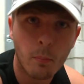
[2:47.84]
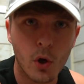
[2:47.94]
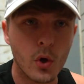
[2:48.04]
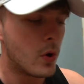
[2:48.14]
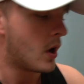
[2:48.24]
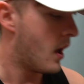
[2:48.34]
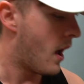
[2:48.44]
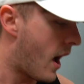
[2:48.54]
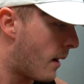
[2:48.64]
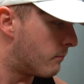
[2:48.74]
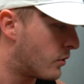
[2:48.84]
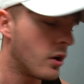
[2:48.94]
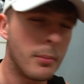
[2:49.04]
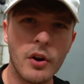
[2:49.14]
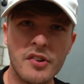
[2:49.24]
blue, um,
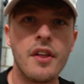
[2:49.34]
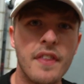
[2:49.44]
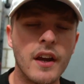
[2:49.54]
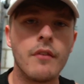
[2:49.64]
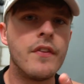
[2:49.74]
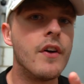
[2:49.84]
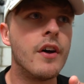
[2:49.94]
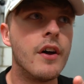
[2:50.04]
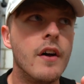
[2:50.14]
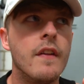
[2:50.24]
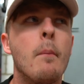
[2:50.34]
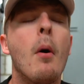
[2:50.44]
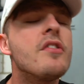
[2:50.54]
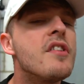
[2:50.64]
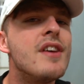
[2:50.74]
purely because I think of the the
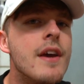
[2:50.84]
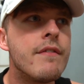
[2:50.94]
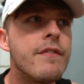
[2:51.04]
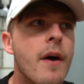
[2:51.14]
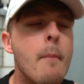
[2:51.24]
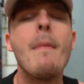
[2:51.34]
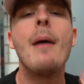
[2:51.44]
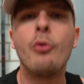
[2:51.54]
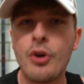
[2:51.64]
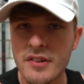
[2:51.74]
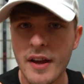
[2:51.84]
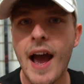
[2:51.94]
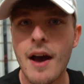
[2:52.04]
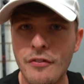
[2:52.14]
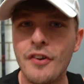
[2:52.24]
positive memories I
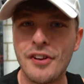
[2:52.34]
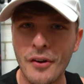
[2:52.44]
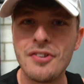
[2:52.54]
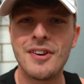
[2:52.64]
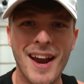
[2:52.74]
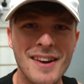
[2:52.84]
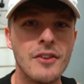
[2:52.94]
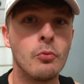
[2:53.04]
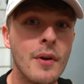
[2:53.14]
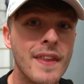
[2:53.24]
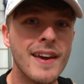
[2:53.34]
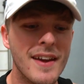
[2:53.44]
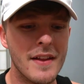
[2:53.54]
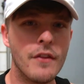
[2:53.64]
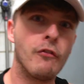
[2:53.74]
have associated with it,
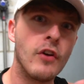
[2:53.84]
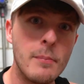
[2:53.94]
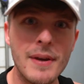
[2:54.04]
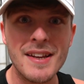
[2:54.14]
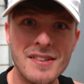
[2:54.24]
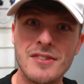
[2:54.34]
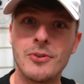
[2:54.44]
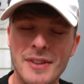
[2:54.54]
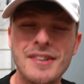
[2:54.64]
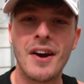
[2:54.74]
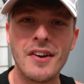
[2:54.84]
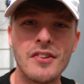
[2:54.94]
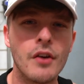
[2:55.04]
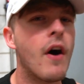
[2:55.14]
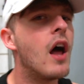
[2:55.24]
the freebies and all this kind of
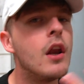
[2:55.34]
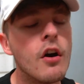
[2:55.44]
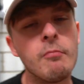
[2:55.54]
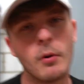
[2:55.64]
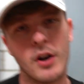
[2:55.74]
stuff. I love